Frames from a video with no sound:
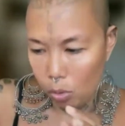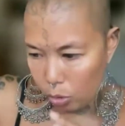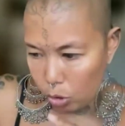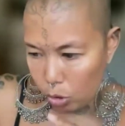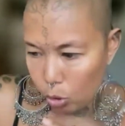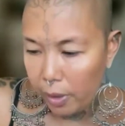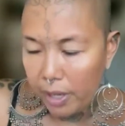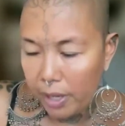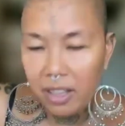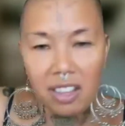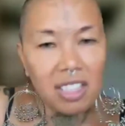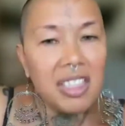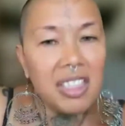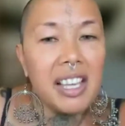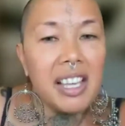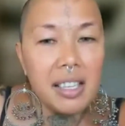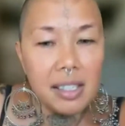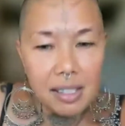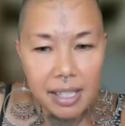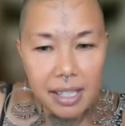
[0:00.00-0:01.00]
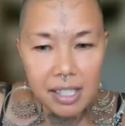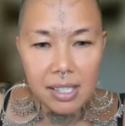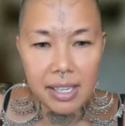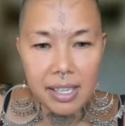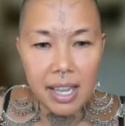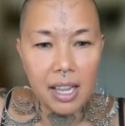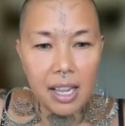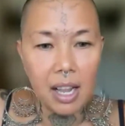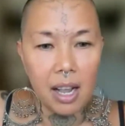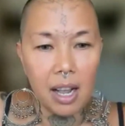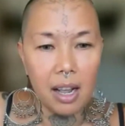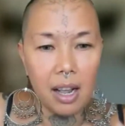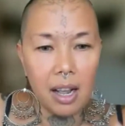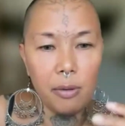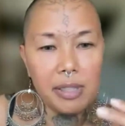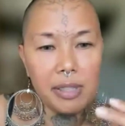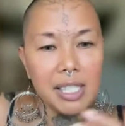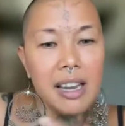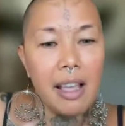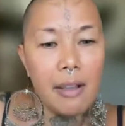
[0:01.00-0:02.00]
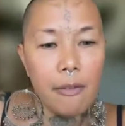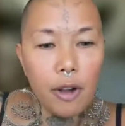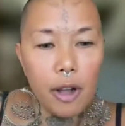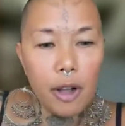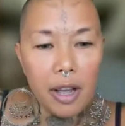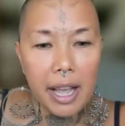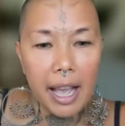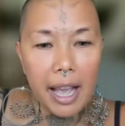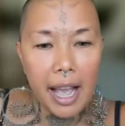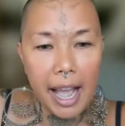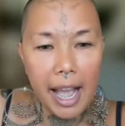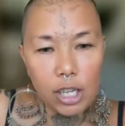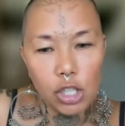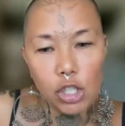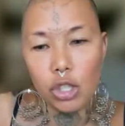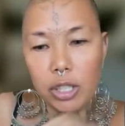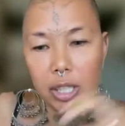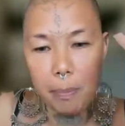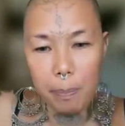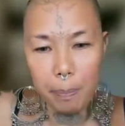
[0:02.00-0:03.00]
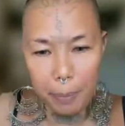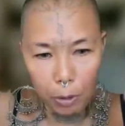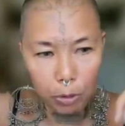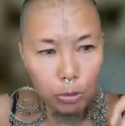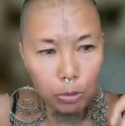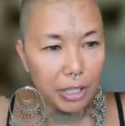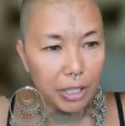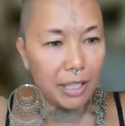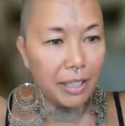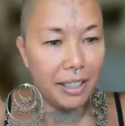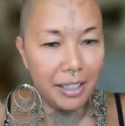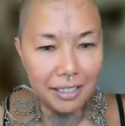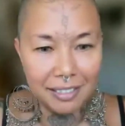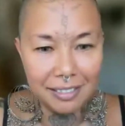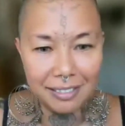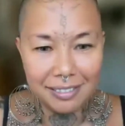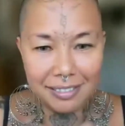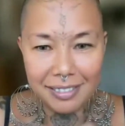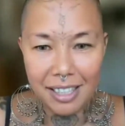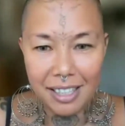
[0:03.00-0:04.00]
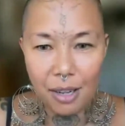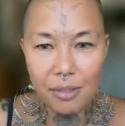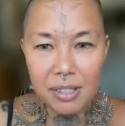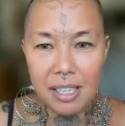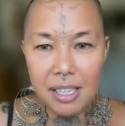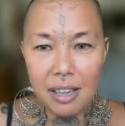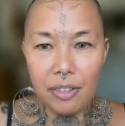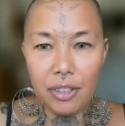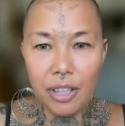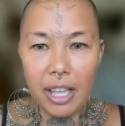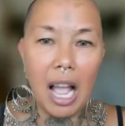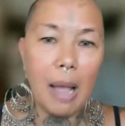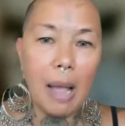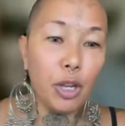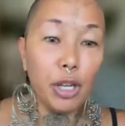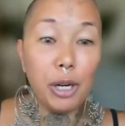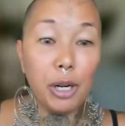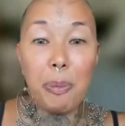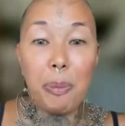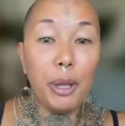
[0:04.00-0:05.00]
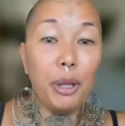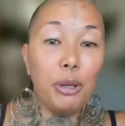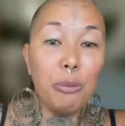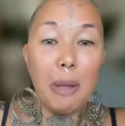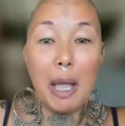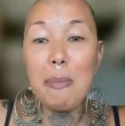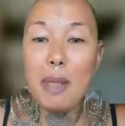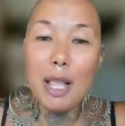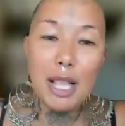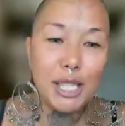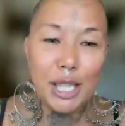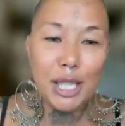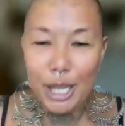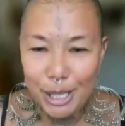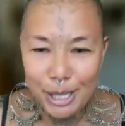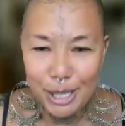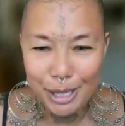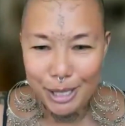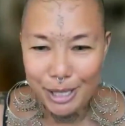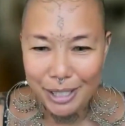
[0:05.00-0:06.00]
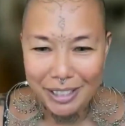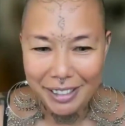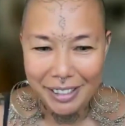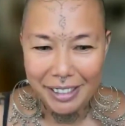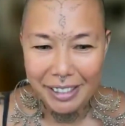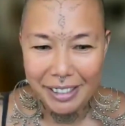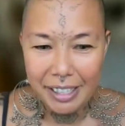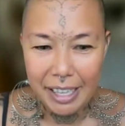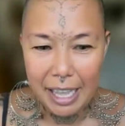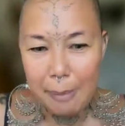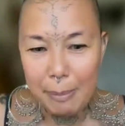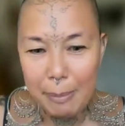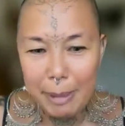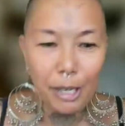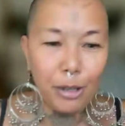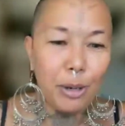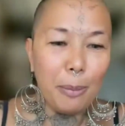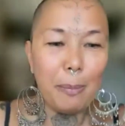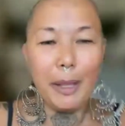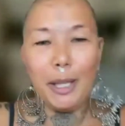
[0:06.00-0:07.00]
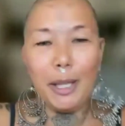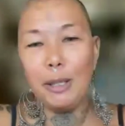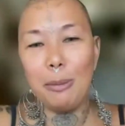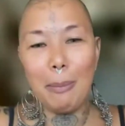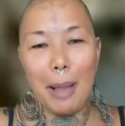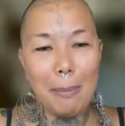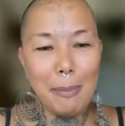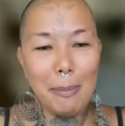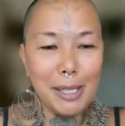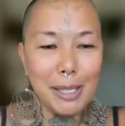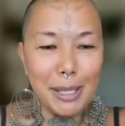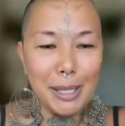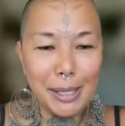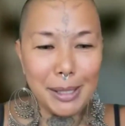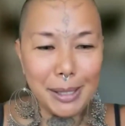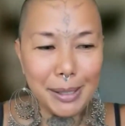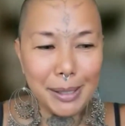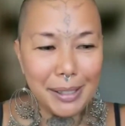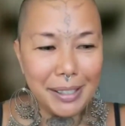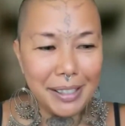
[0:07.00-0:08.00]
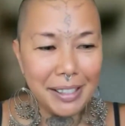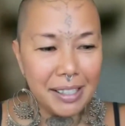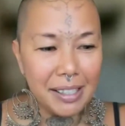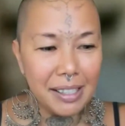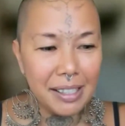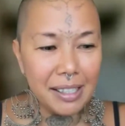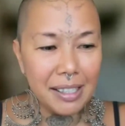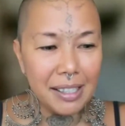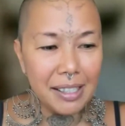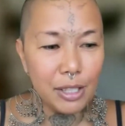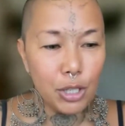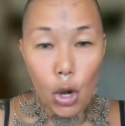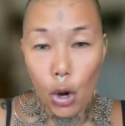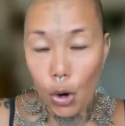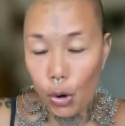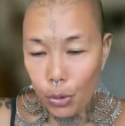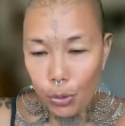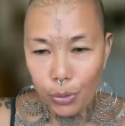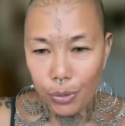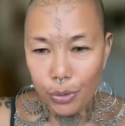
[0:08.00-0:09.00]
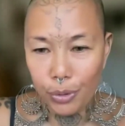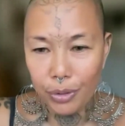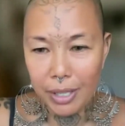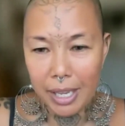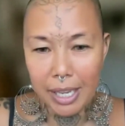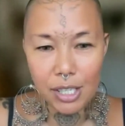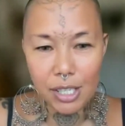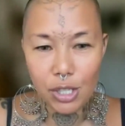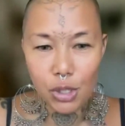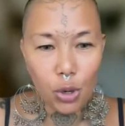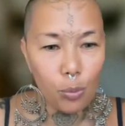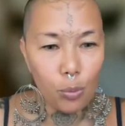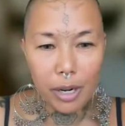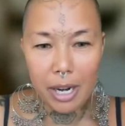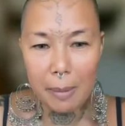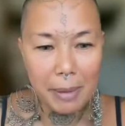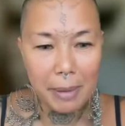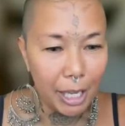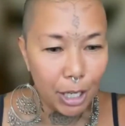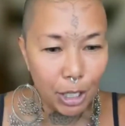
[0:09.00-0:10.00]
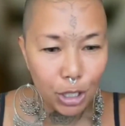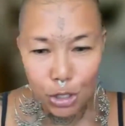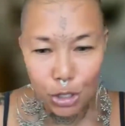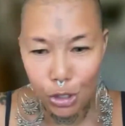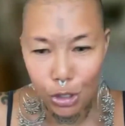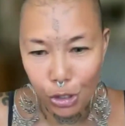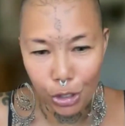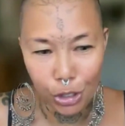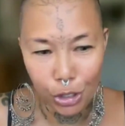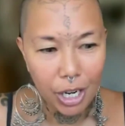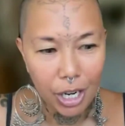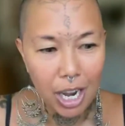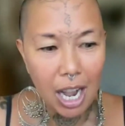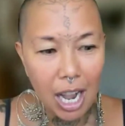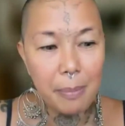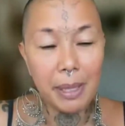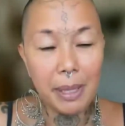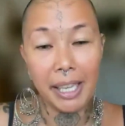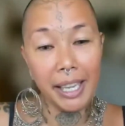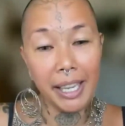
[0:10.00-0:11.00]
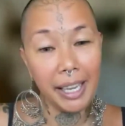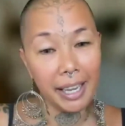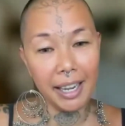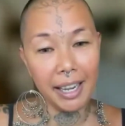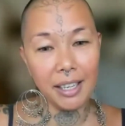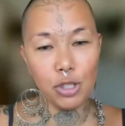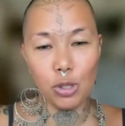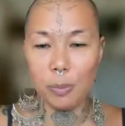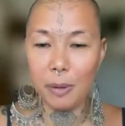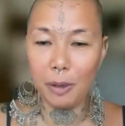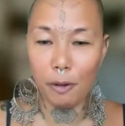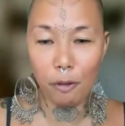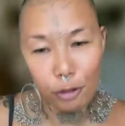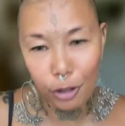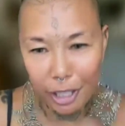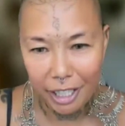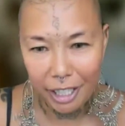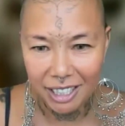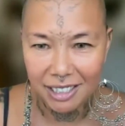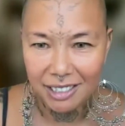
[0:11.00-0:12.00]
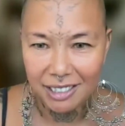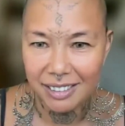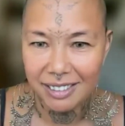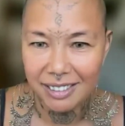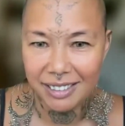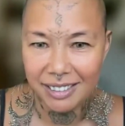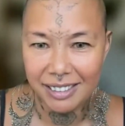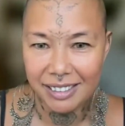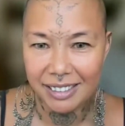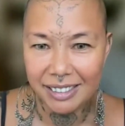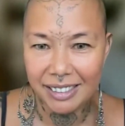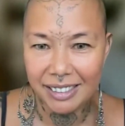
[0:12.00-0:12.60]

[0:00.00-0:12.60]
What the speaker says: or doing the things, let's say I was never actually building it. I was never like, I'm going to build my business. I'm here to build my business. No, that is not what I'm here to do. I'm here to be free.